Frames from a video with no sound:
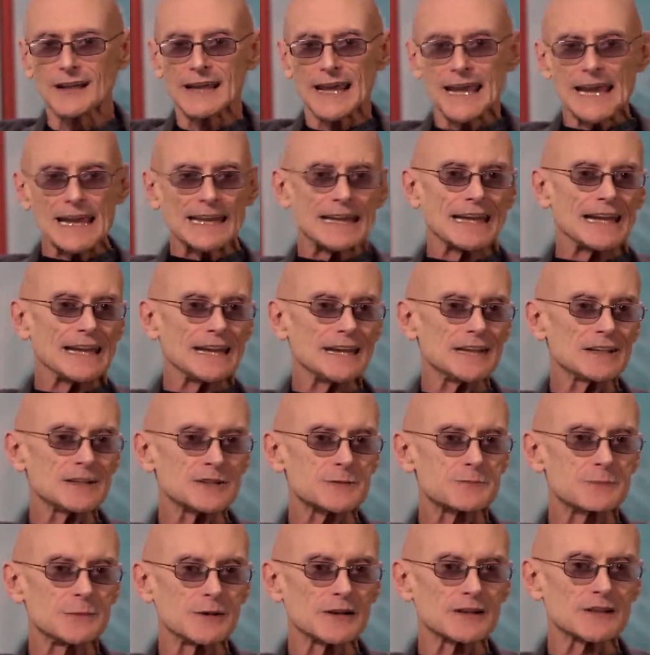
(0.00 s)
in
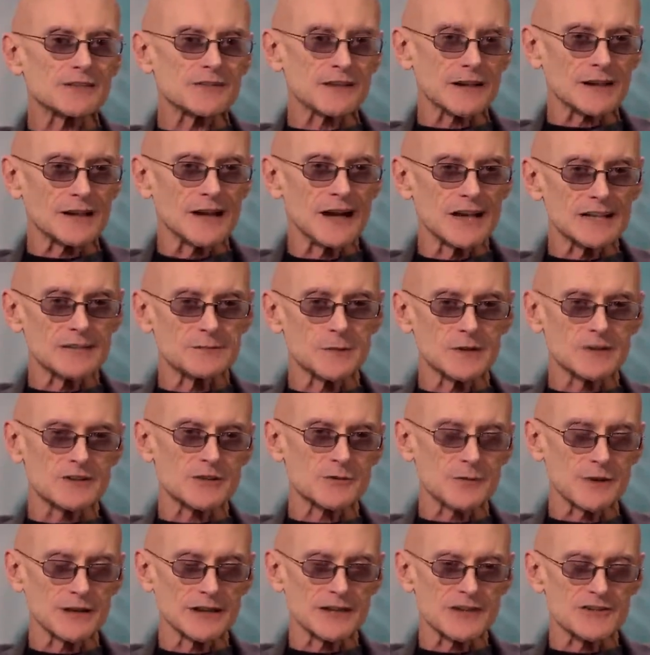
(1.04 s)
each book of the Cosmos
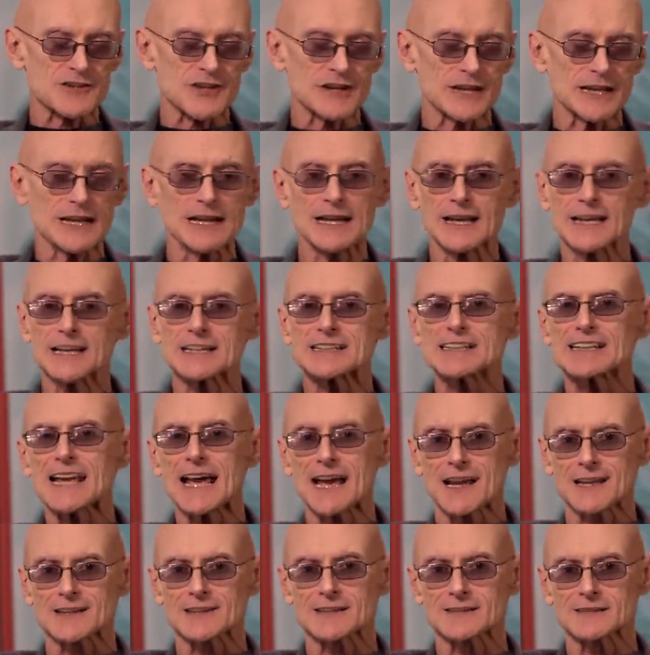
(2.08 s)
trilogy
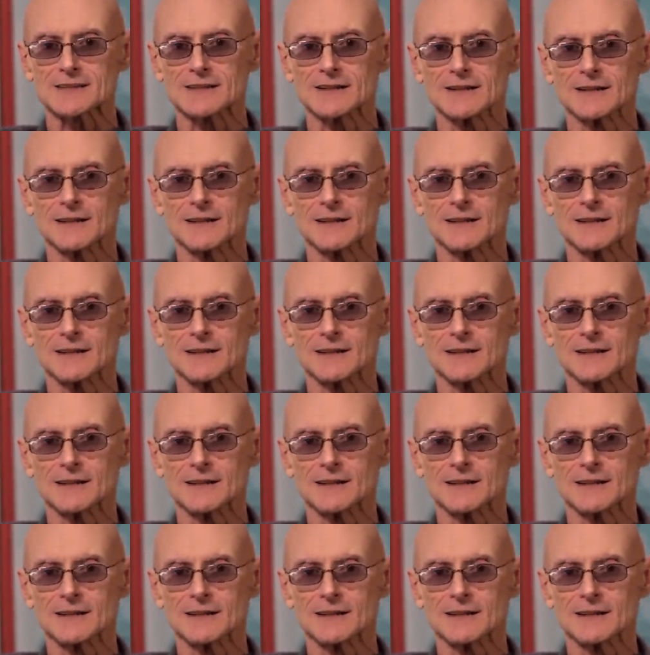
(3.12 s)
sex,